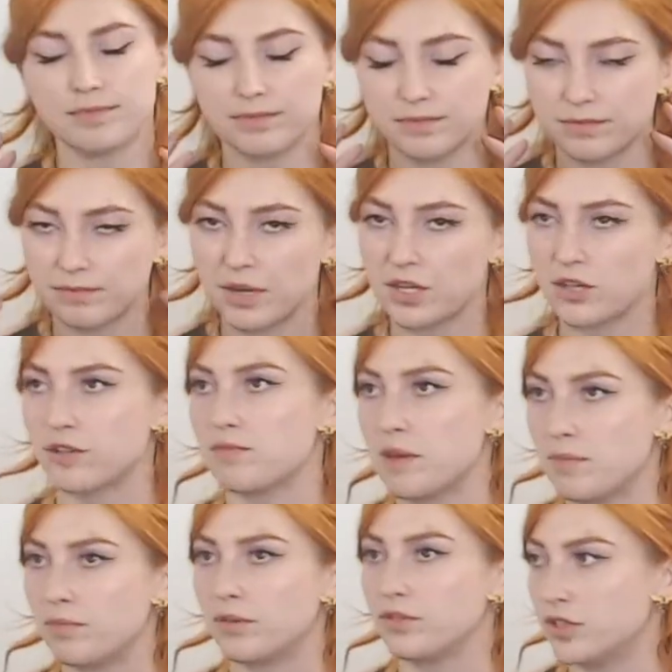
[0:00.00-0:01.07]
much as
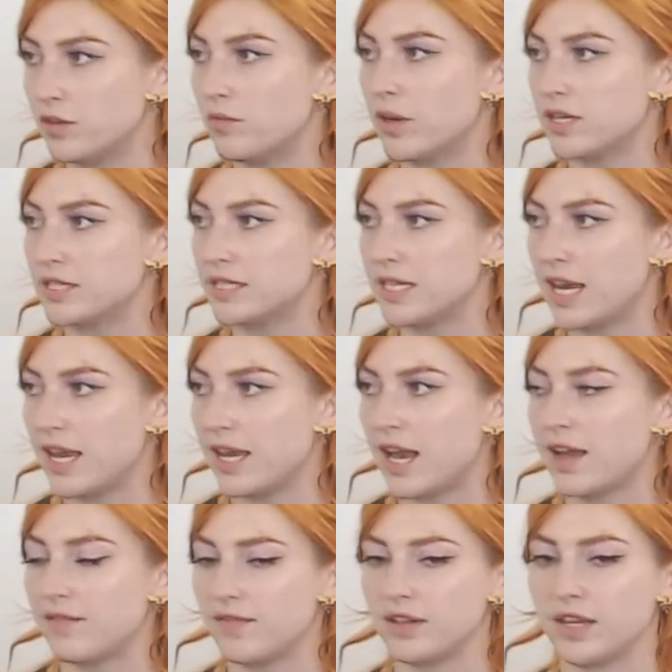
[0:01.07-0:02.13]
people do want to say,
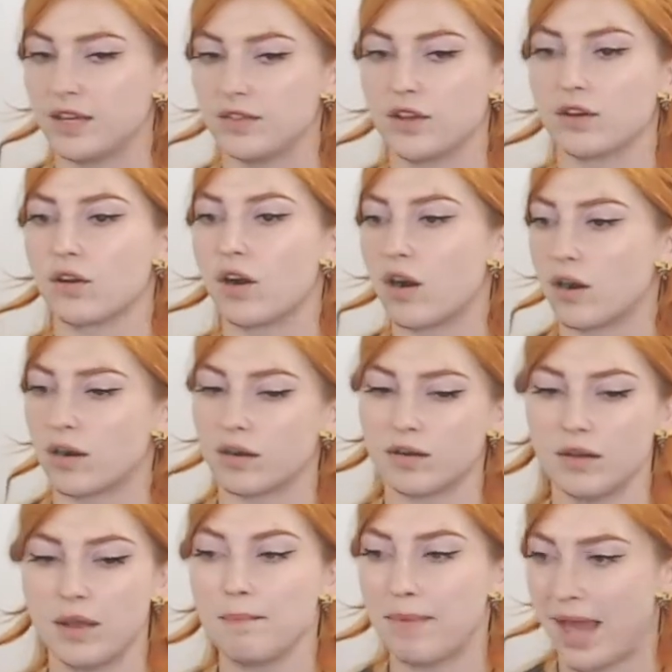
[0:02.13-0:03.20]
I feel like there are
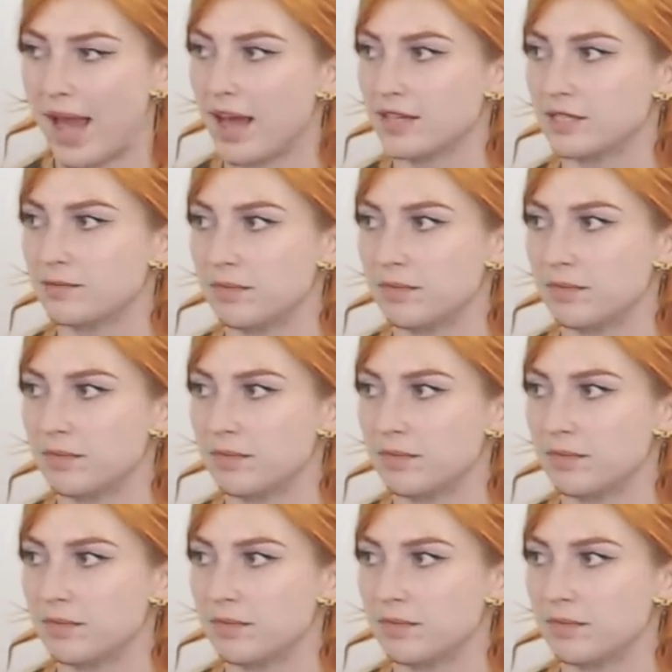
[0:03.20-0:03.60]
paths,